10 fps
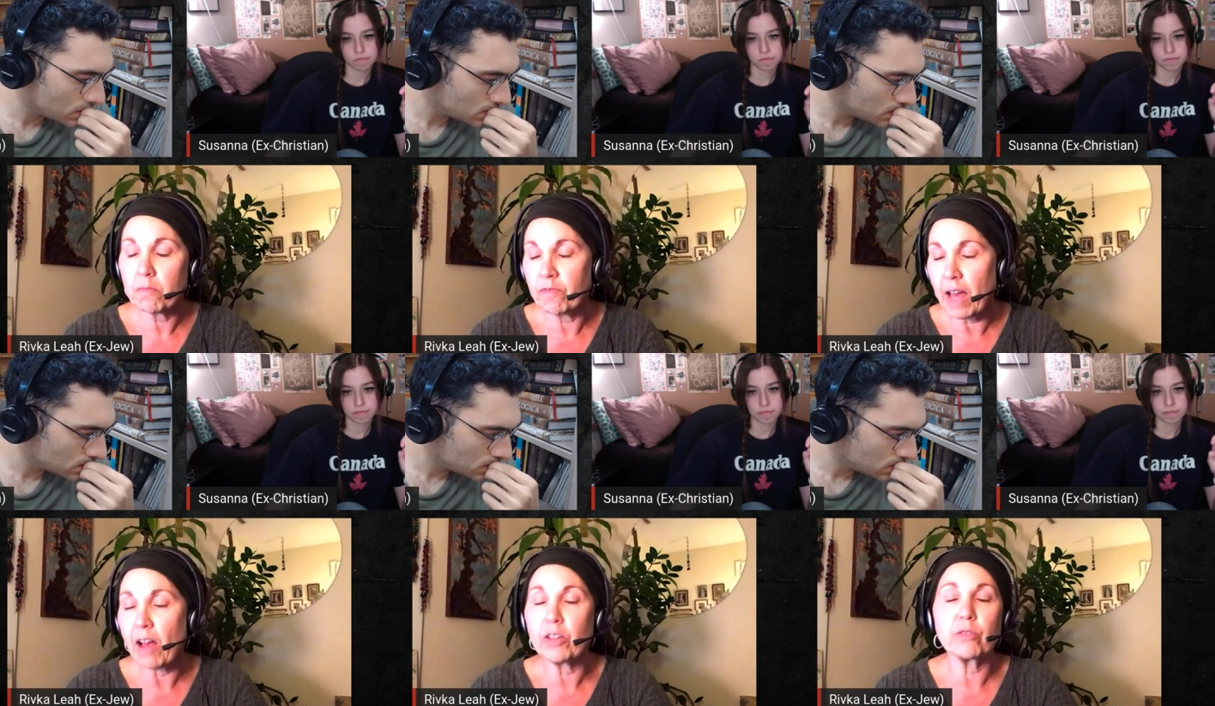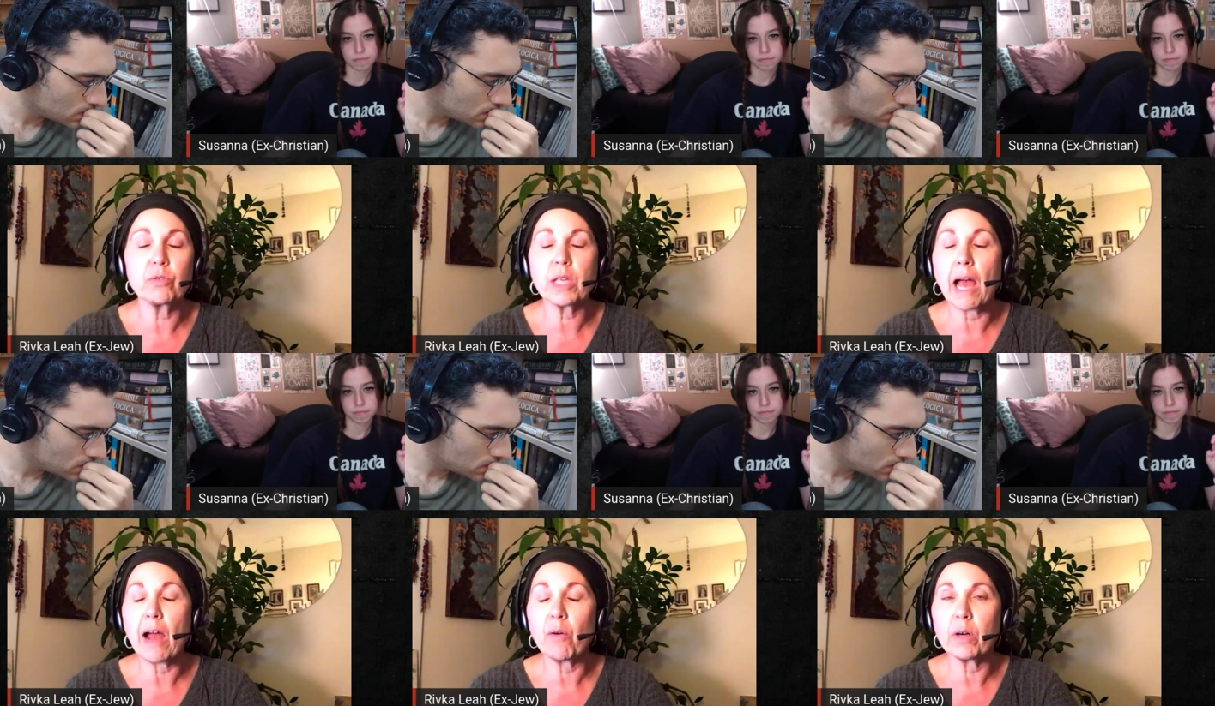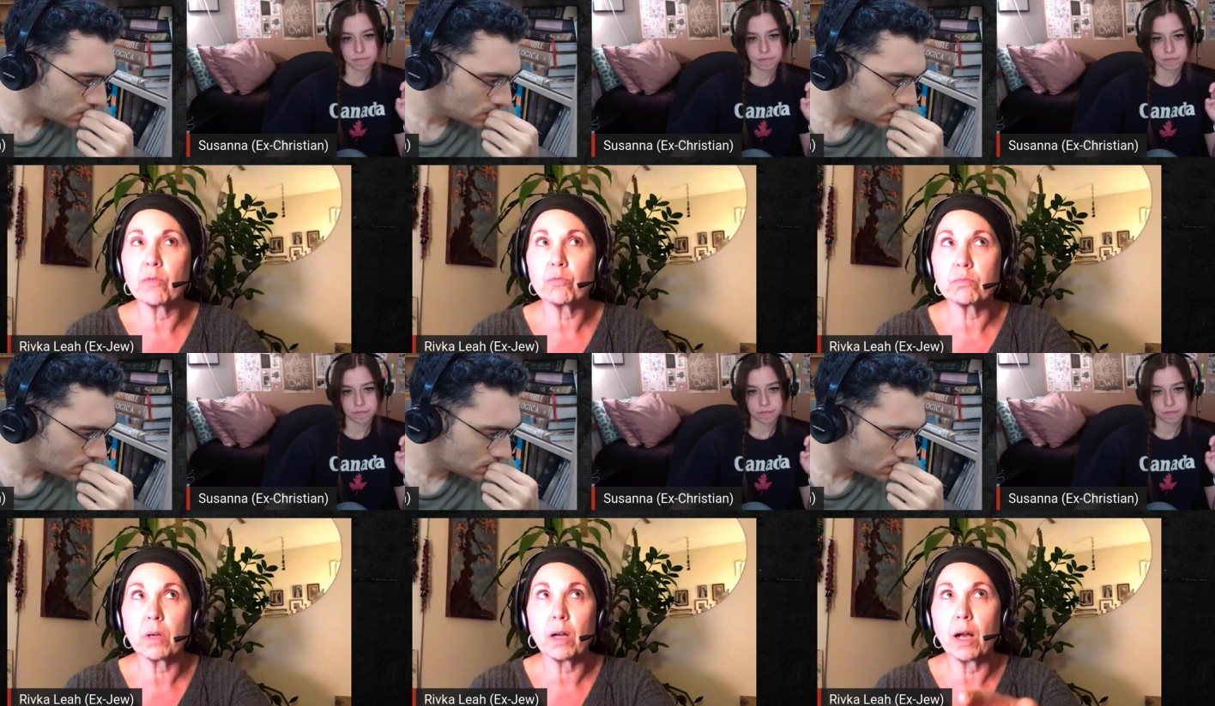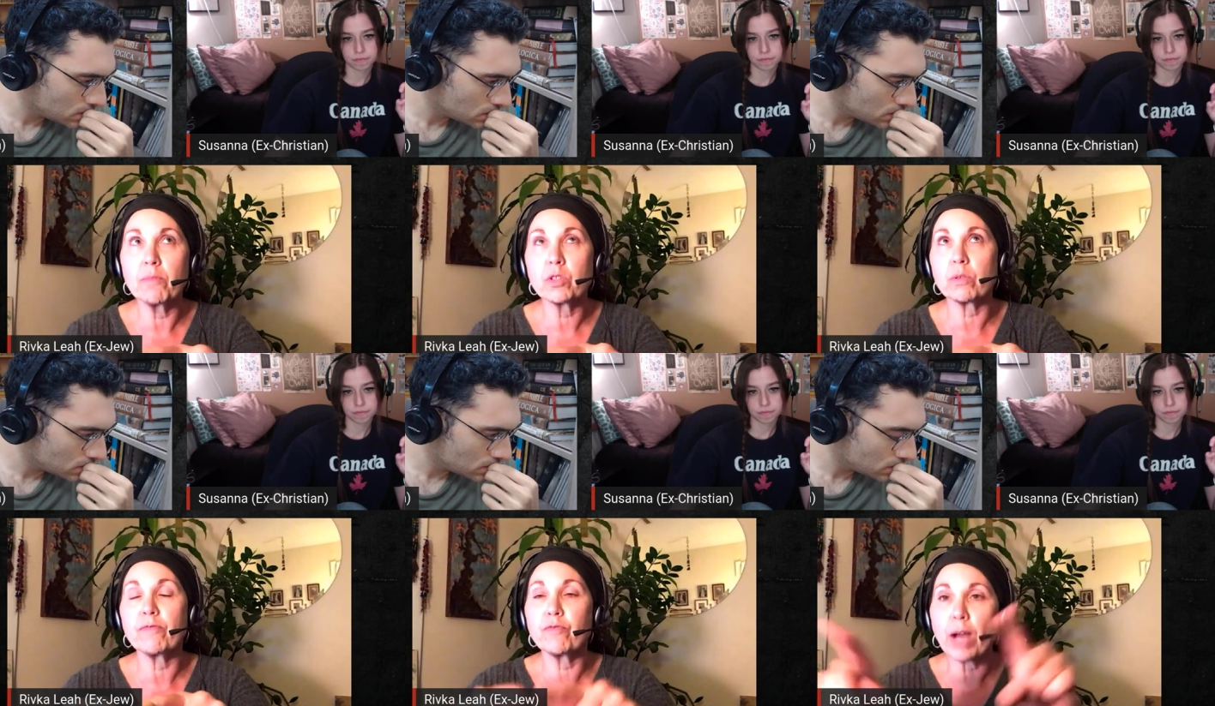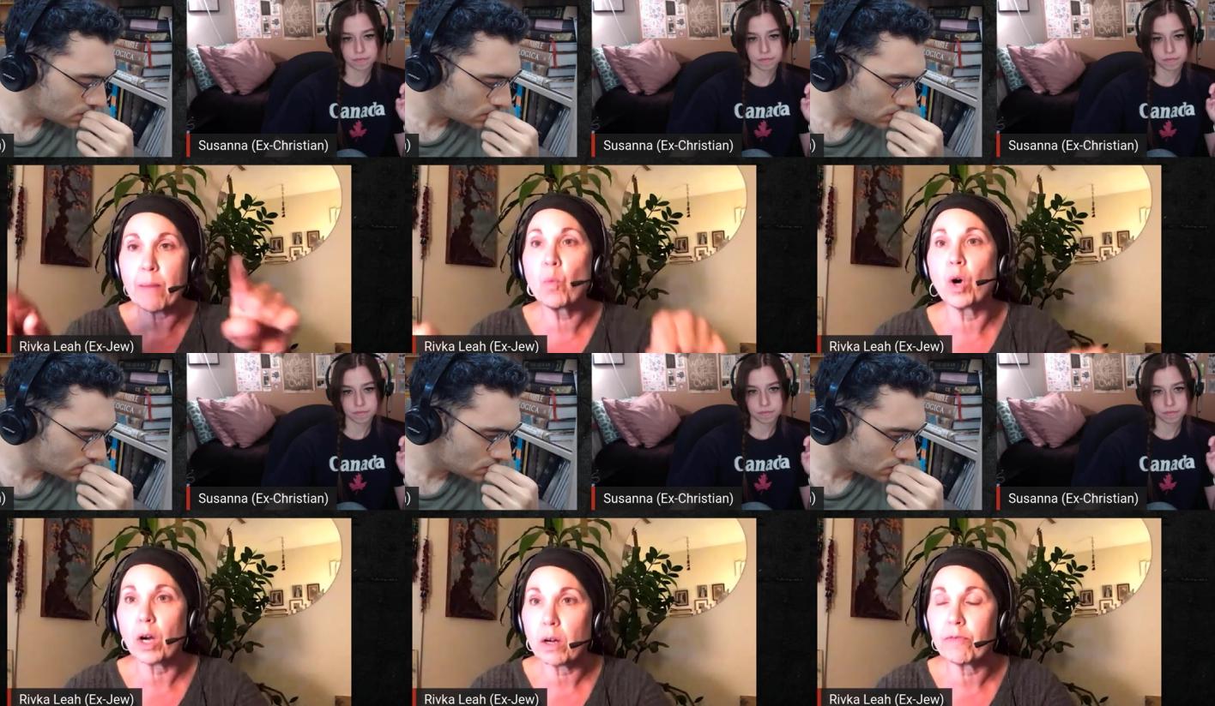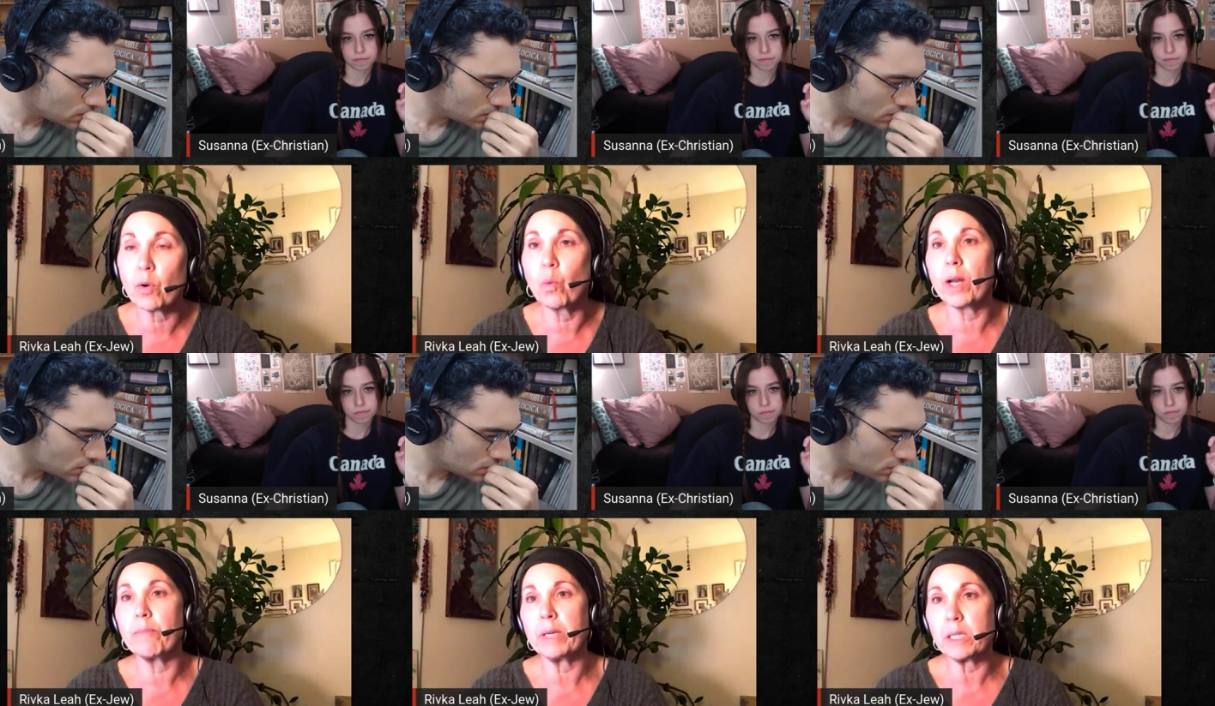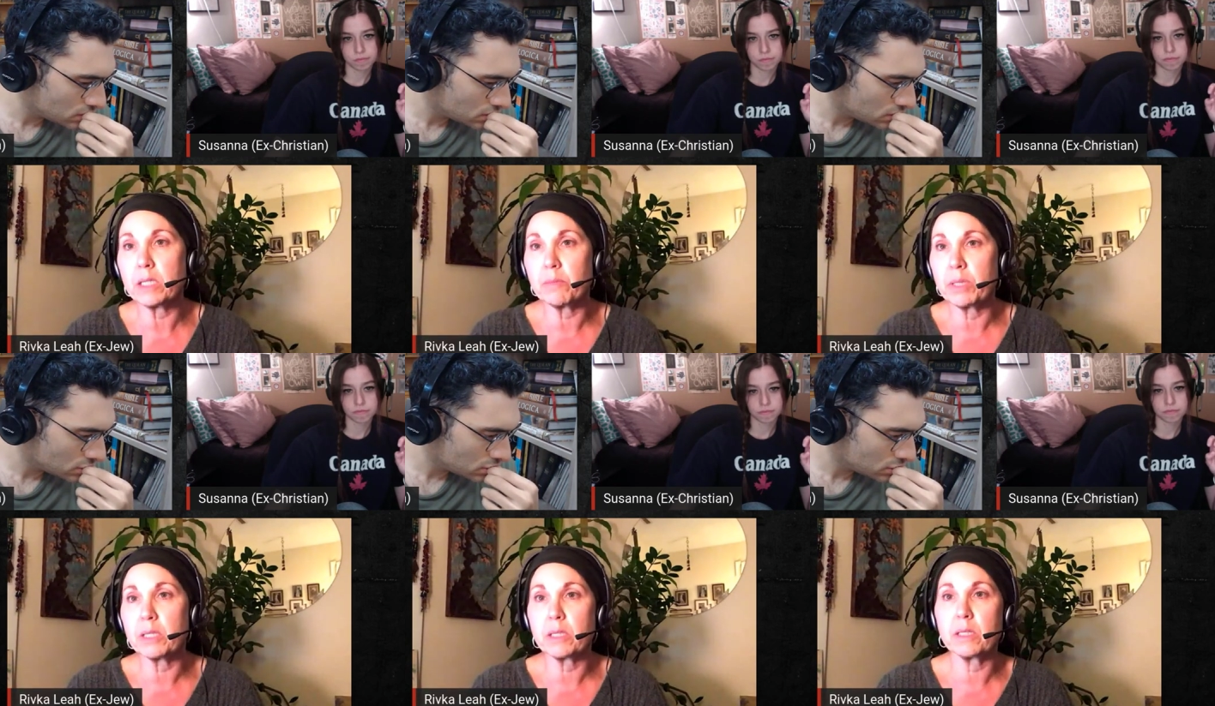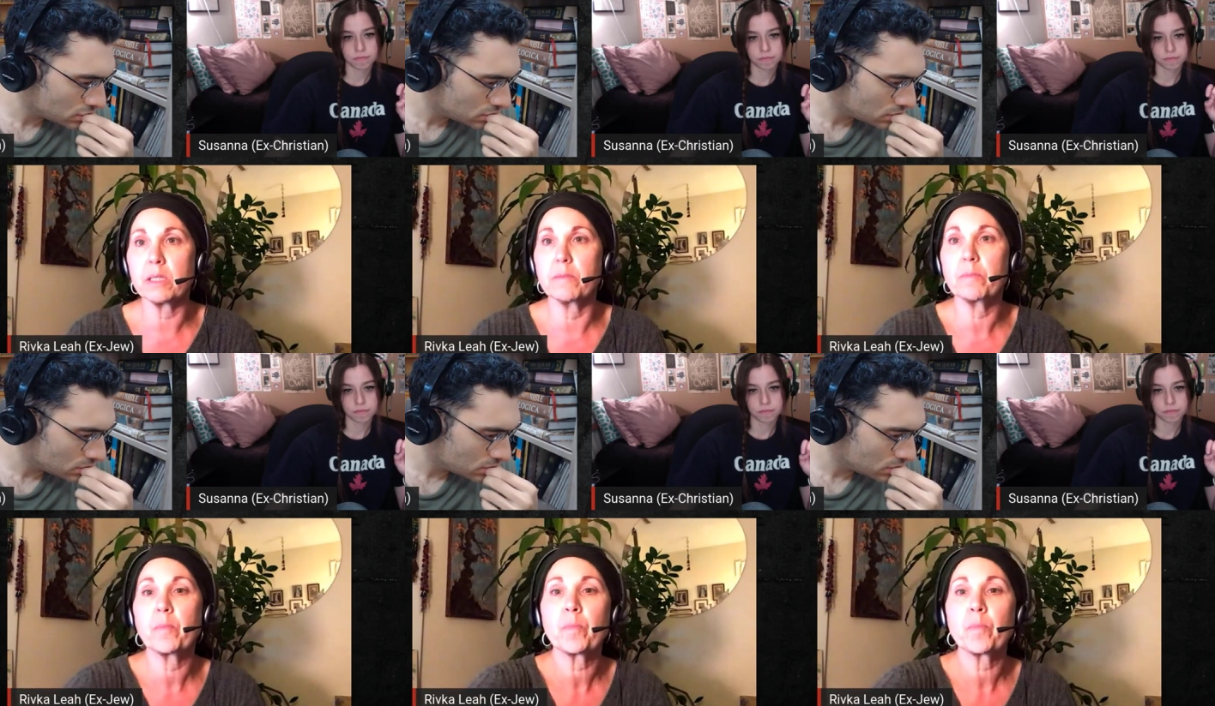Speaker 1: values, our sort of framework for what it means to be a citizen.